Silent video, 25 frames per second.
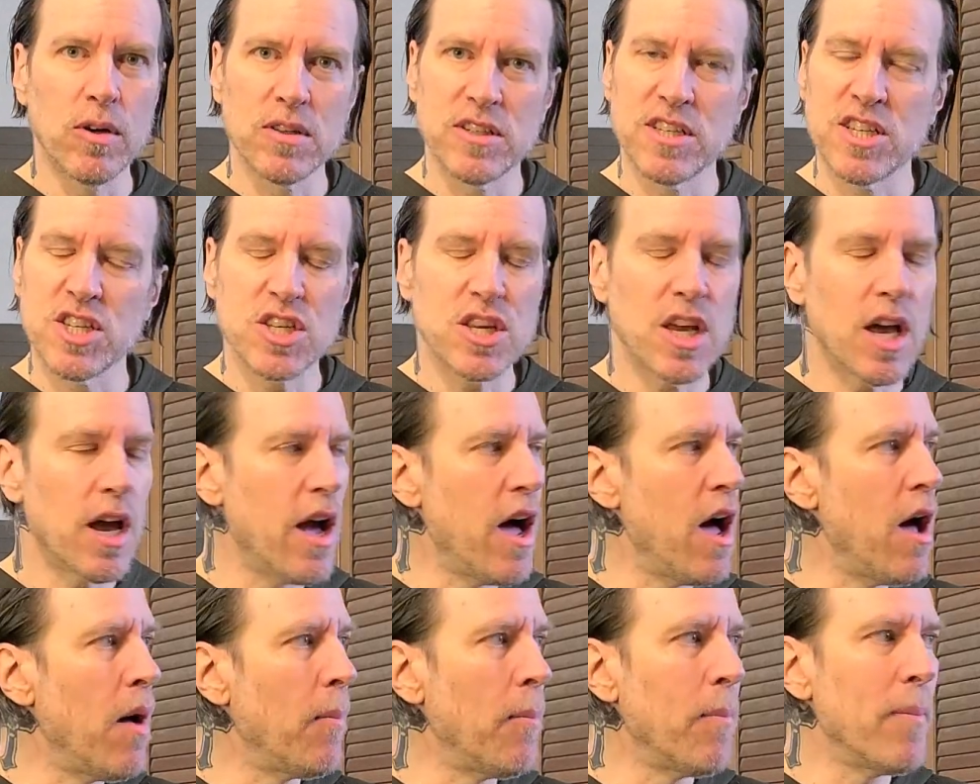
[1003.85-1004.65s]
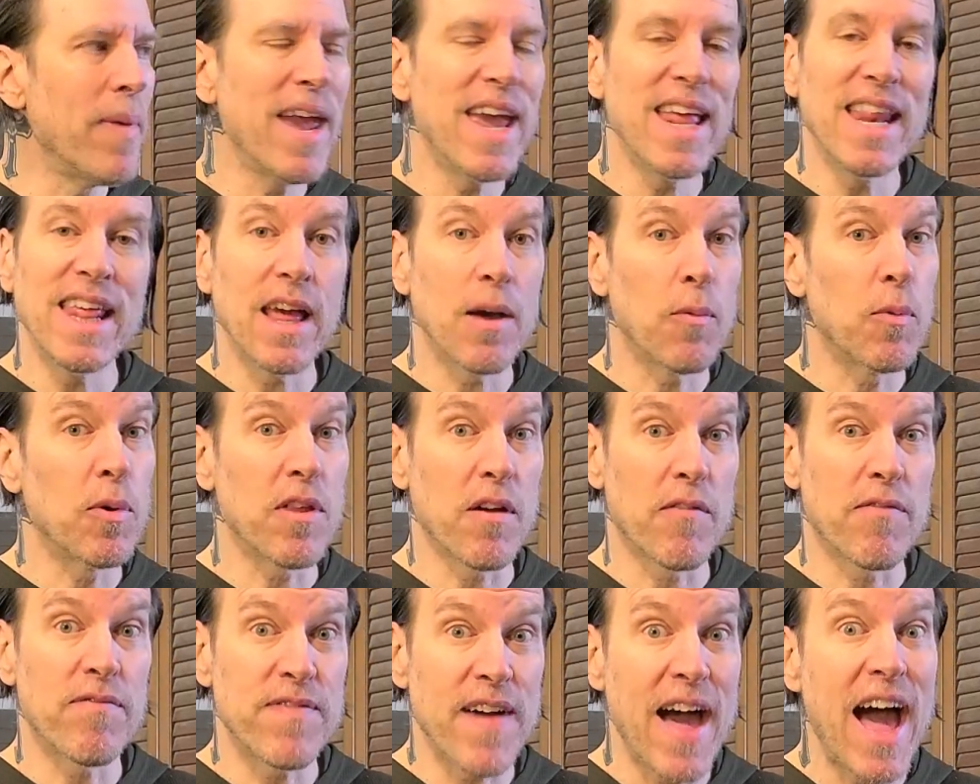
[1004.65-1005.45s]
Just with
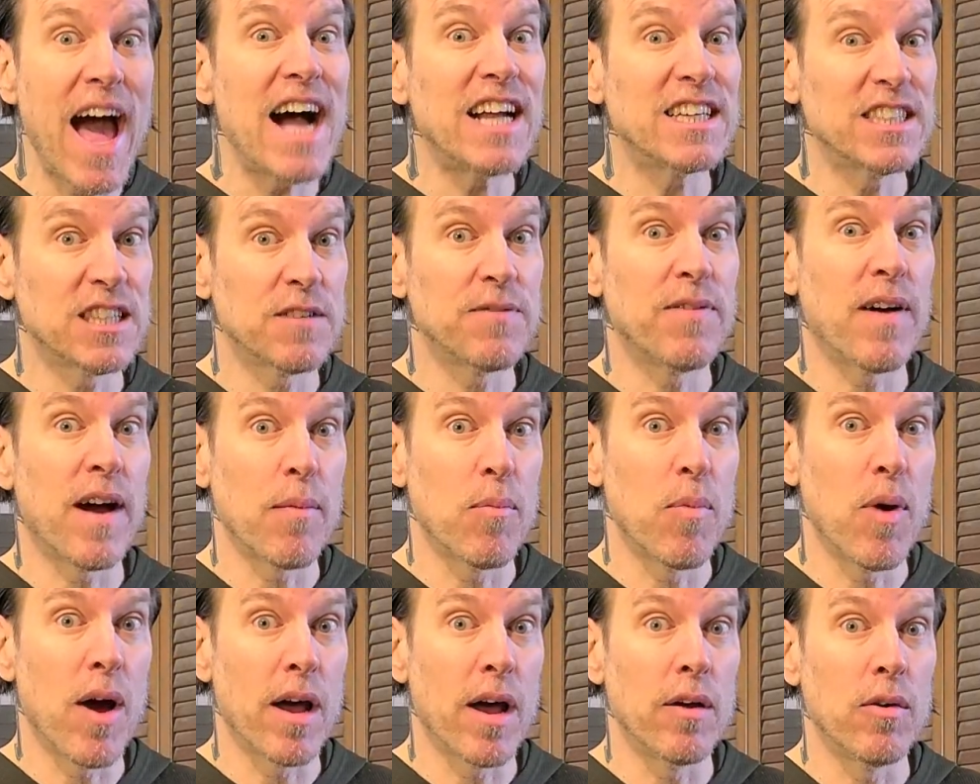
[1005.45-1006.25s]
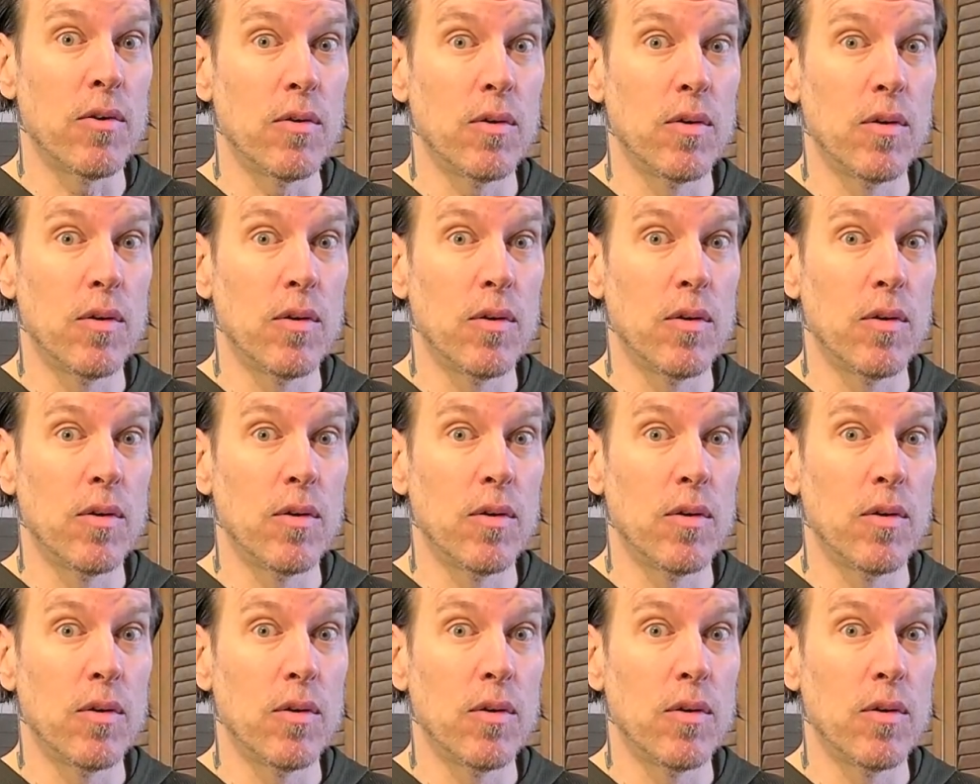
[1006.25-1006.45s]
a fast vibrato.